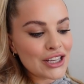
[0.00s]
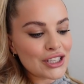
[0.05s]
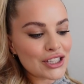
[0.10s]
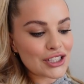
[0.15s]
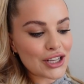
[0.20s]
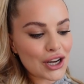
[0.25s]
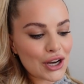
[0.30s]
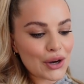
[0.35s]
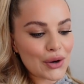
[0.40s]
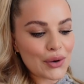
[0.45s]

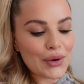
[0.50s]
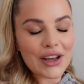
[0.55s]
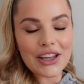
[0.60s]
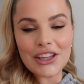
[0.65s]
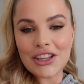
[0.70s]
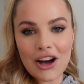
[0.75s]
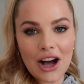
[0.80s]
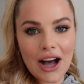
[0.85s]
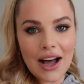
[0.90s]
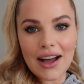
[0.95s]
So
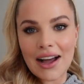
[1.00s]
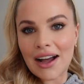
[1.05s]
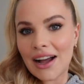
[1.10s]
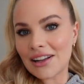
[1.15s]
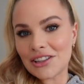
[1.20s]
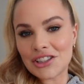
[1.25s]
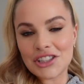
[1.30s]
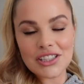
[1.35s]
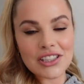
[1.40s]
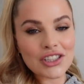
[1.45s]
yeah,
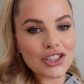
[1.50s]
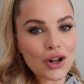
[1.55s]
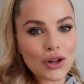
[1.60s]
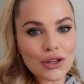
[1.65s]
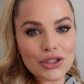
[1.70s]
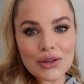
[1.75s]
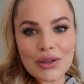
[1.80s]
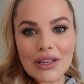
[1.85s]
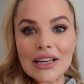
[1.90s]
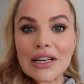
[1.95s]
just
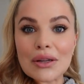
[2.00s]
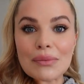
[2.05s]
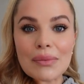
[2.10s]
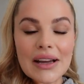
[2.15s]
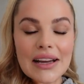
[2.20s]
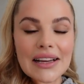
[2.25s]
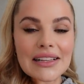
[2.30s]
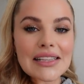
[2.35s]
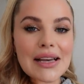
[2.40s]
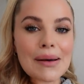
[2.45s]
told you a little
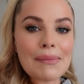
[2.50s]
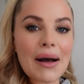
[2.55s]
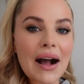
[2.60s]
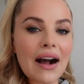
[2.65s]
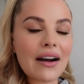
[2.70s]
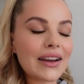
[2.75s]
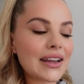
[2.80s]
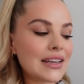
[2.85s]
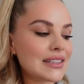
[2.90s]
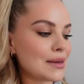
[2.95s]
bit
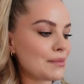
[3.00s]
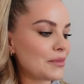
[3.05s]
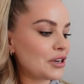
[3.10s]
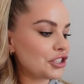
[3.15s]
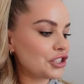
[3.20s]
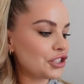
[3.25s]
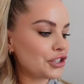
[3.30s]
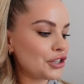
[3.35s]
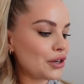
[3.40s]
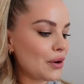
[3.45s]
about it. I'm going
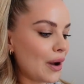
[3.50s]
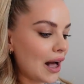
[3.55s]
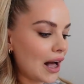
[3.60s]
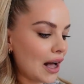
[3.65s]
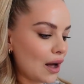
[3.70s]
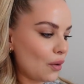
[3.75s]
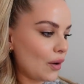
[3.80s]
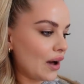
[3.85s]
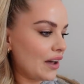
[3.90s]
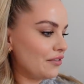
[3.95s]
to show you
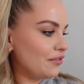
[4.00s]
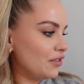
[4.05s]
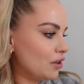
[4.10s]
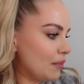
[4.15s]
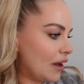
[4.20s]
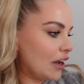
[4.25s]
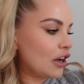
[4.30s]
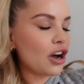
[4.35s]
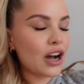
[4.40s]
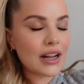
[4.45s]
how I
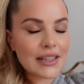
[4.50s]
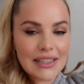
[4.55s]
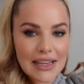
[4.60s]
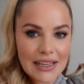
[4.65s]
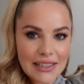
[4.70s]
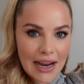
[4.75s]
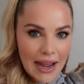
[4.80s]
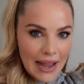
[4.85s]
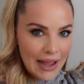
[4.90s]
film my content.